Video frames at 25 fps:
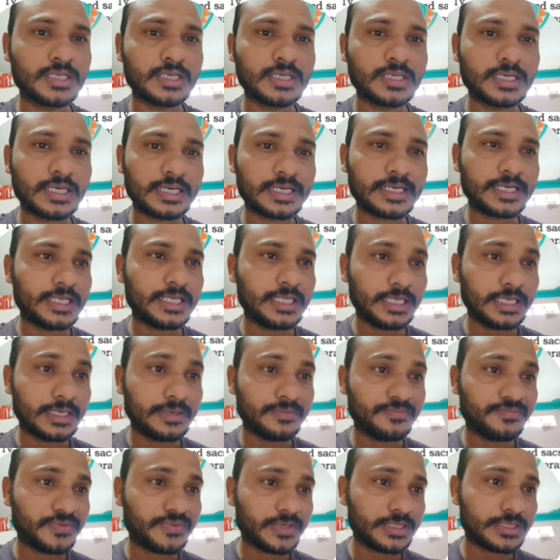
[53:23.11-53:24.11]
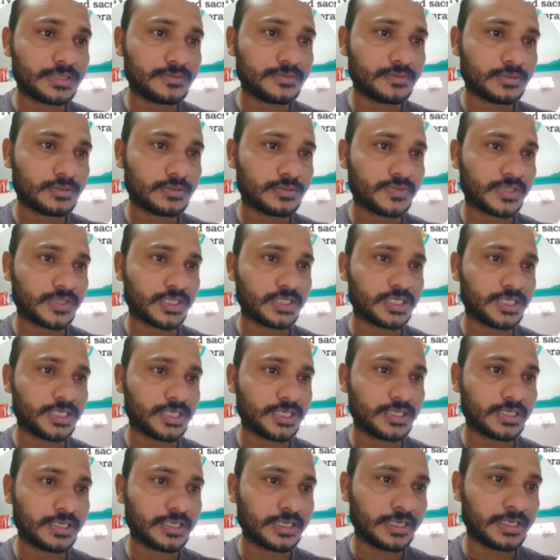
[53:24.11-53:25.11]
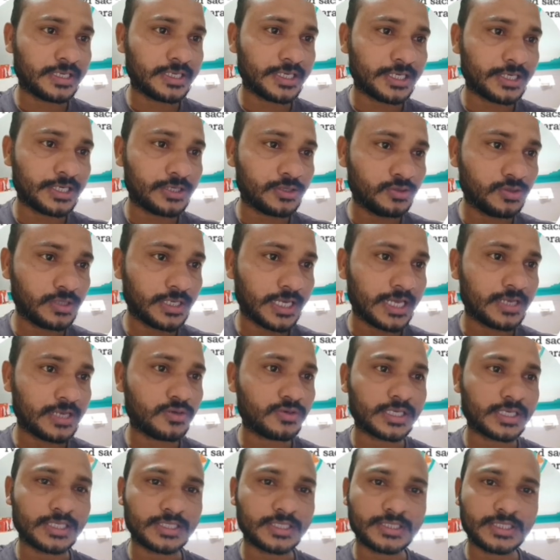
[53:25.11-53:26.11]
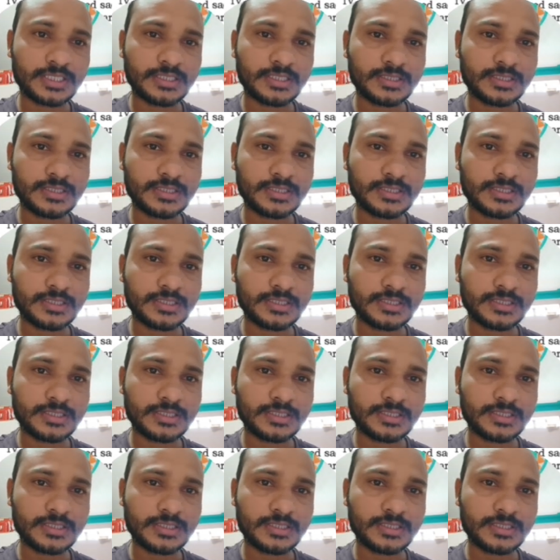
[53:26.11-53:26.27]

Again in M phase, first it enter into karyokinesis,